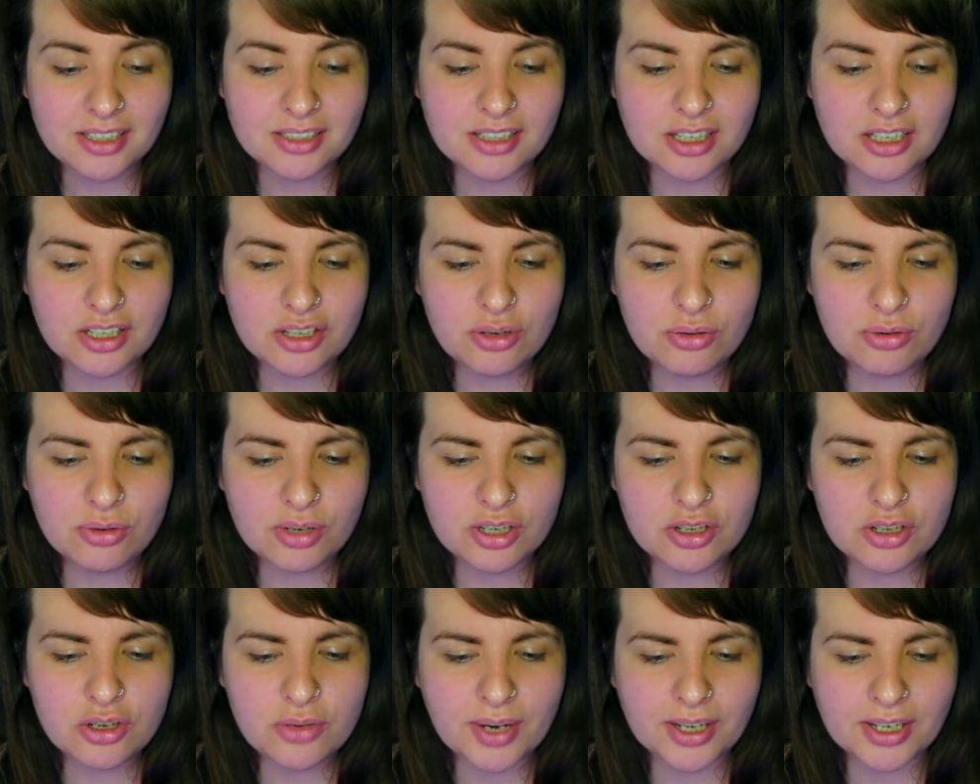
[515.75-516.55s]
Can you
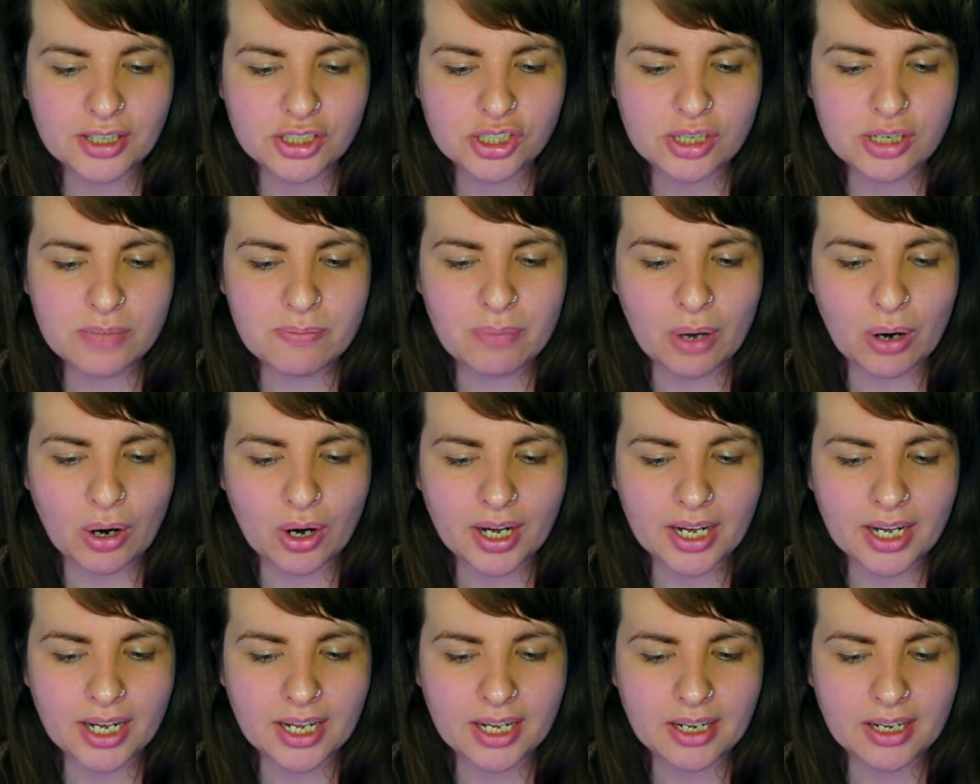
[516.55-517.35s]
can you actually
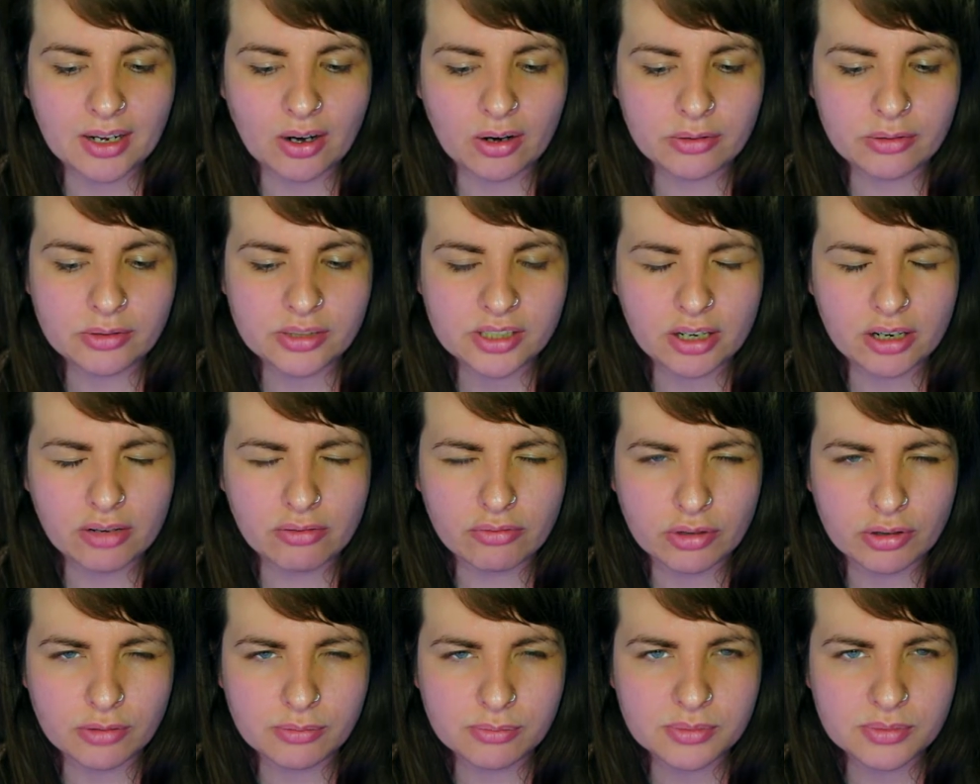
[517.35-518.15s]
buy hotel
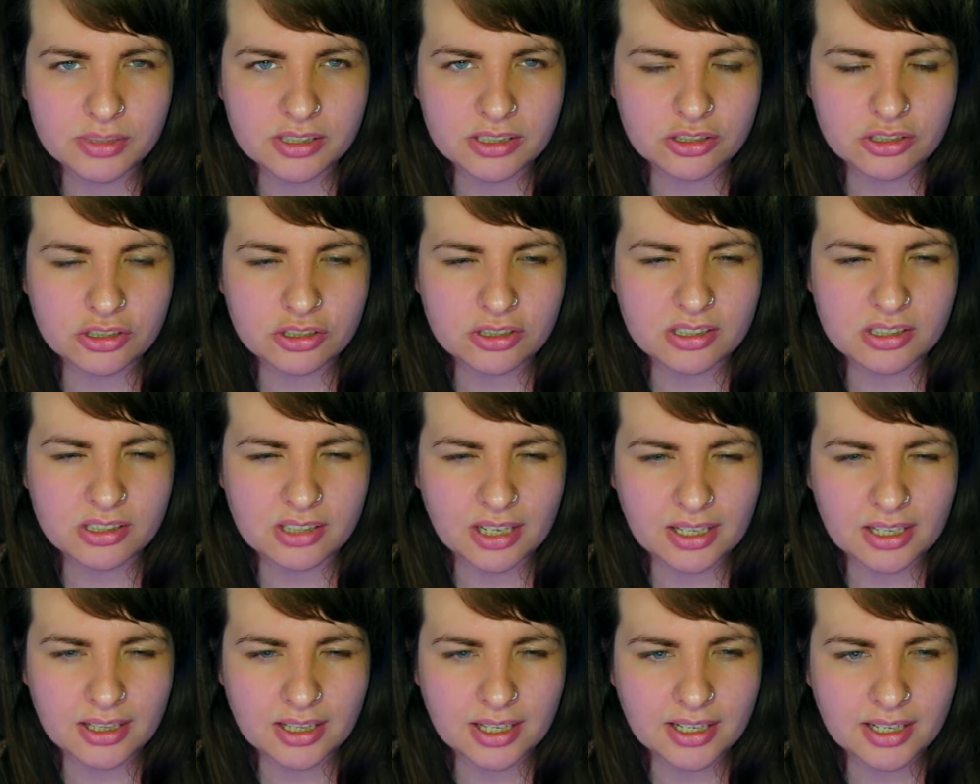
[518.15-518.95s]
rooms and just
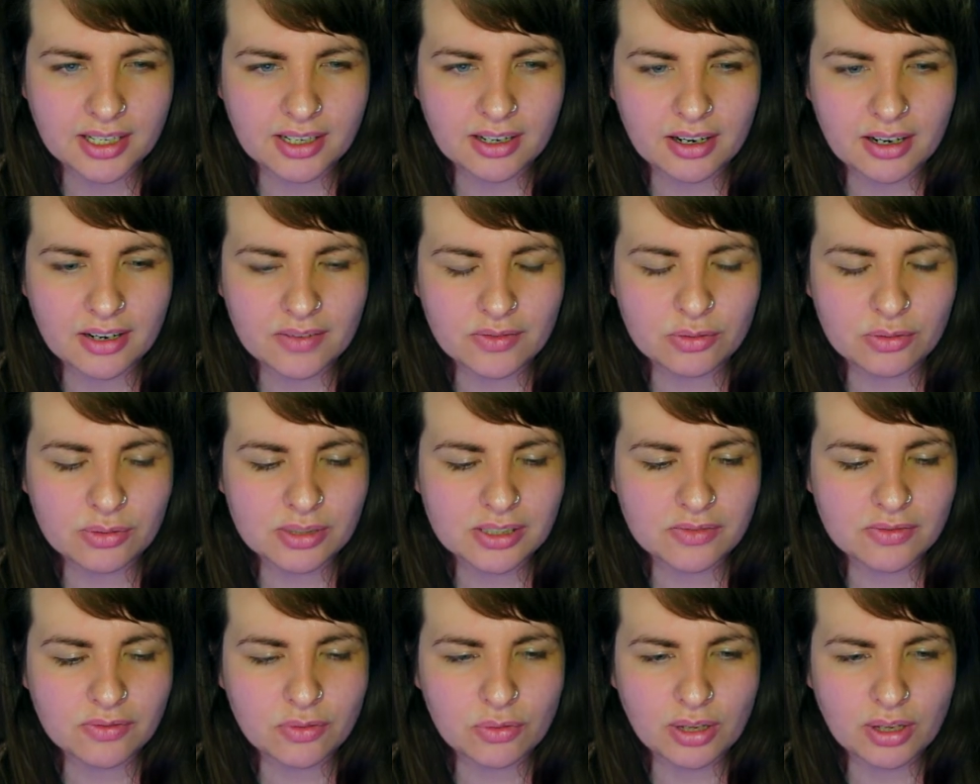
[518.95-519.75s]
stay there? I've
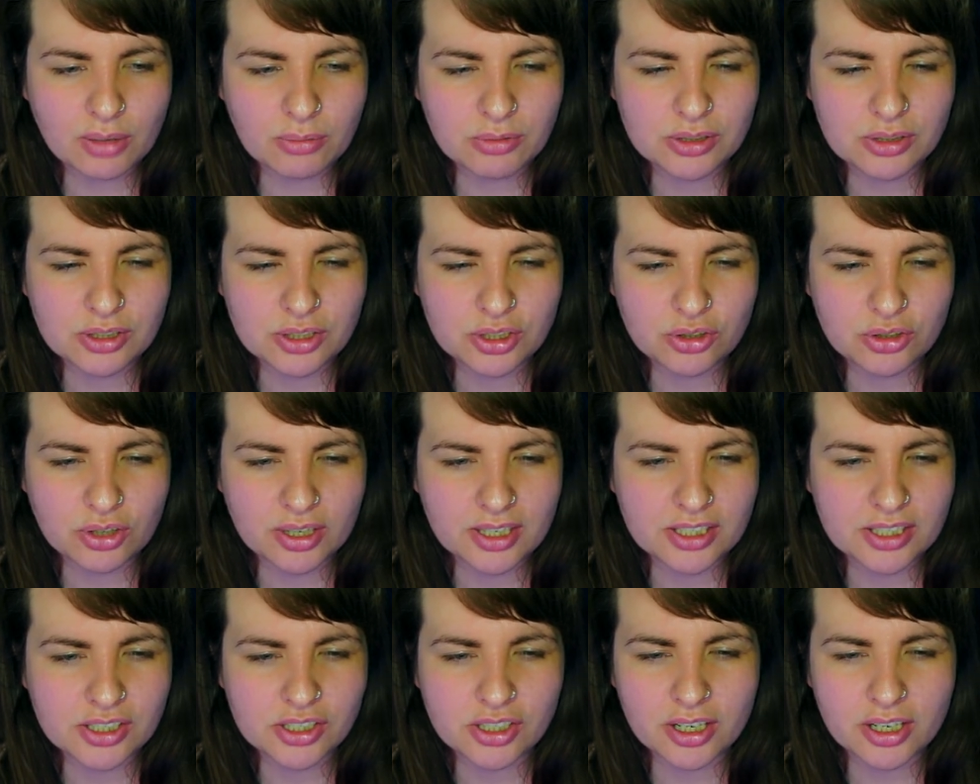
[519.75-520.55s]
always thought that was
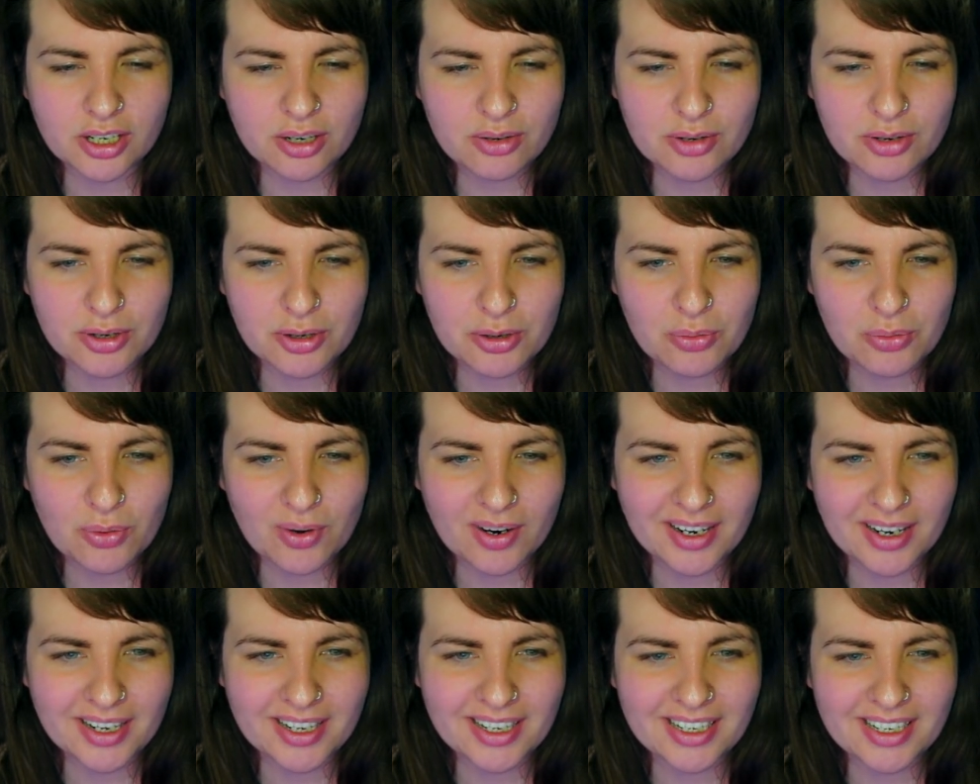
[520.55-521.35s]
strange. I don't know
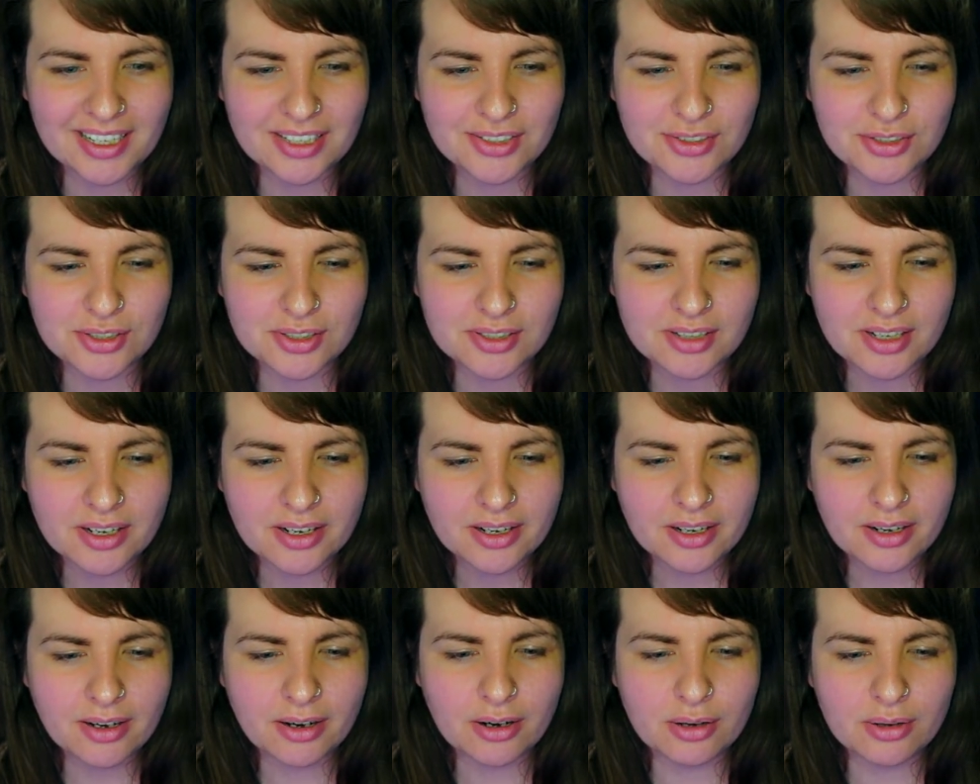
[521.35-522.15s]
why. It's just
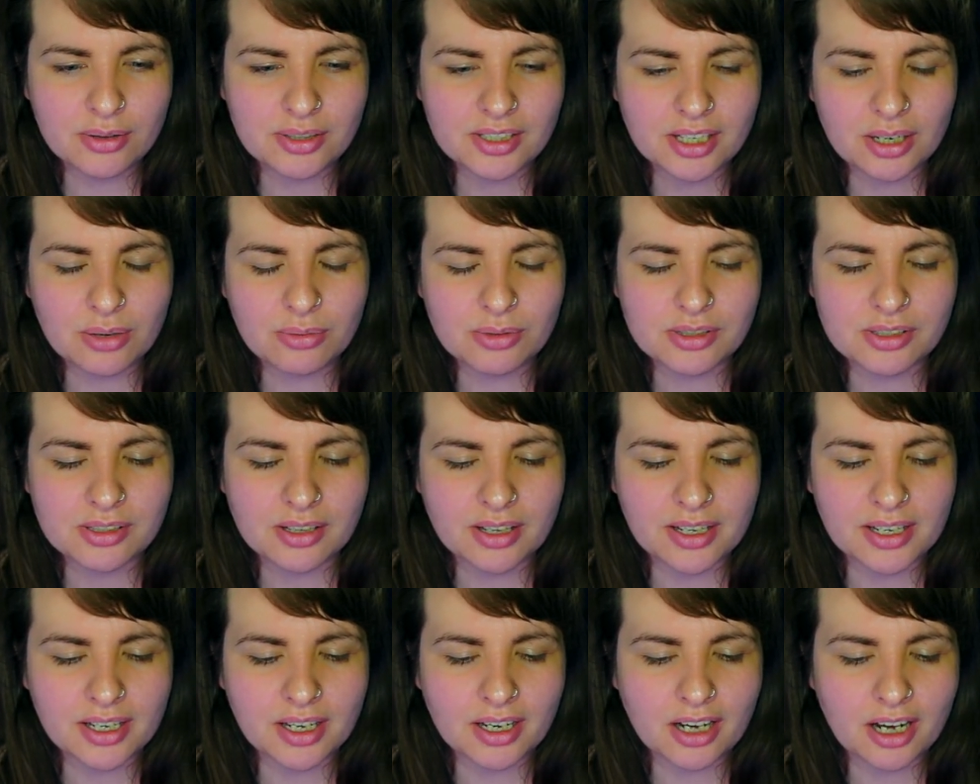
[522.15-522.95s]
a hotel was
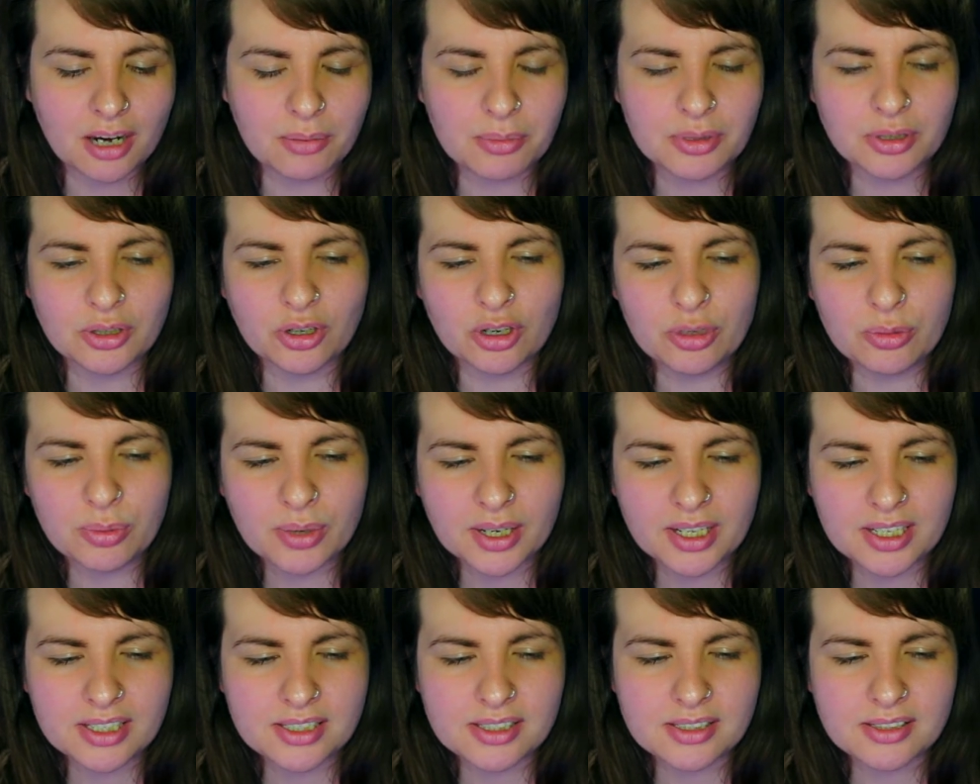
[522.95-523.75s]
like a come and go
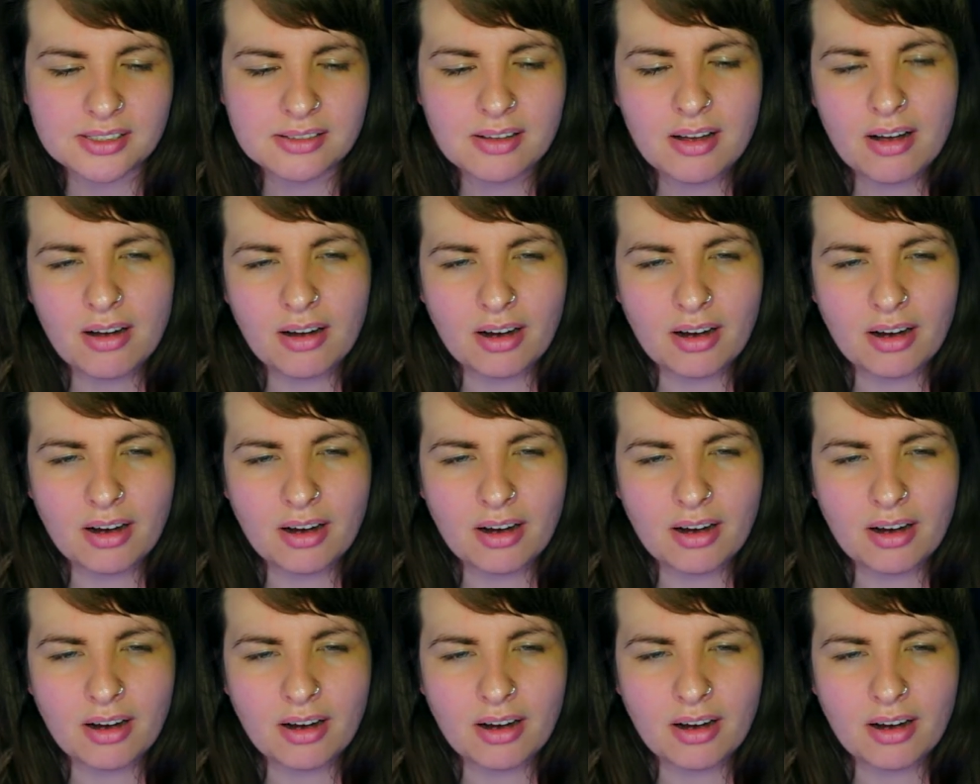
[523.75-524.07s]
place.